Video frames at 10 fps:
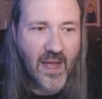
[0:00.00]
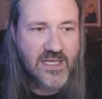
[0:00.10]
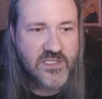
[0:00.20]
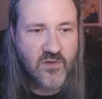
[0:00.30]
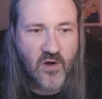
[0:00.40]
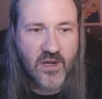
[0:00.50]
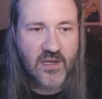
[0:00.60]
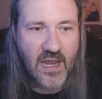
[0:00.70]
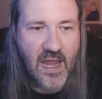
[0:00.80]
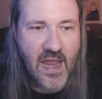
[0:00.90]
I
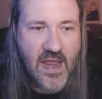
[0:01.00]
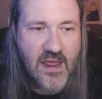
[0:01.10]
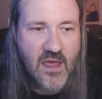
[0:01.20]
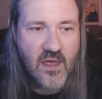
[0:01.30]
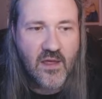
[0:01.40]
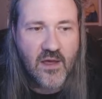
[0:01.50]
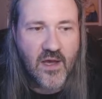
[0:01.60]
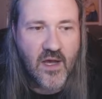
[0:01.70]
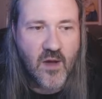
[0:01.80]
started a, uh,